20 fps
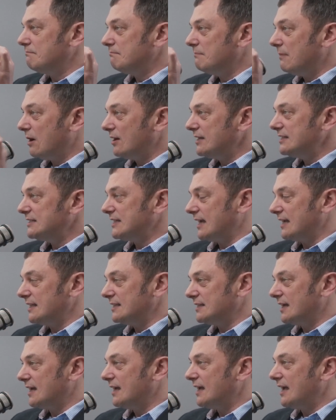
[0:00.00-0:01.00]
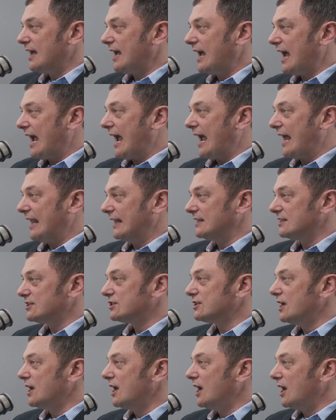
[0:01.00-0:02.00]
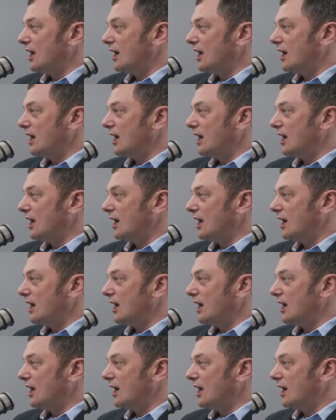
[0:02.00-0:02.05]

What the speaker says: my data and